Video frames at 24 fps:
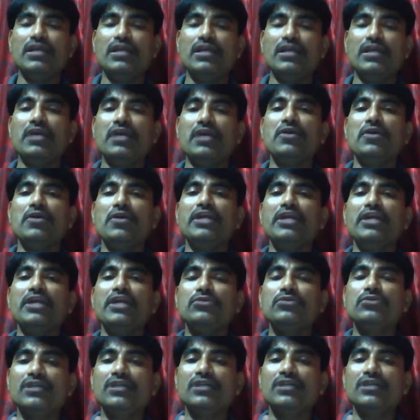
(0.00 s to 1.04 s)
according to
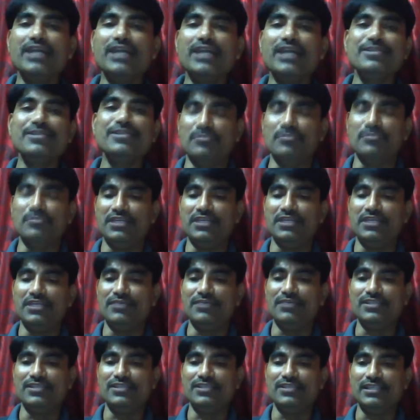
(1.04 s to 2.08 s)
the tense of the given
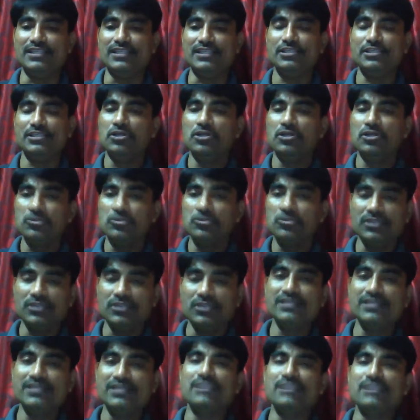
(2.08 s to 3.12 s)
sentence. So this
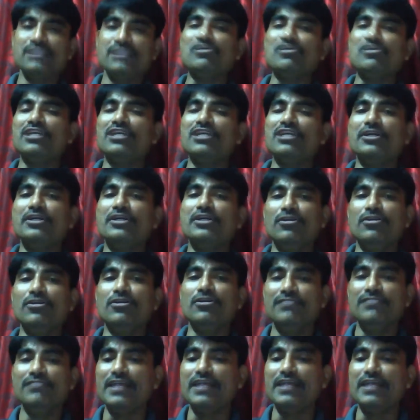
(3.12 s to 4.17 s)
is the speciality of
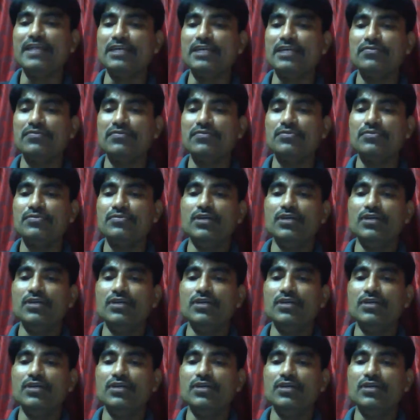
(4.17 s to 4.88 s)
finite verbs.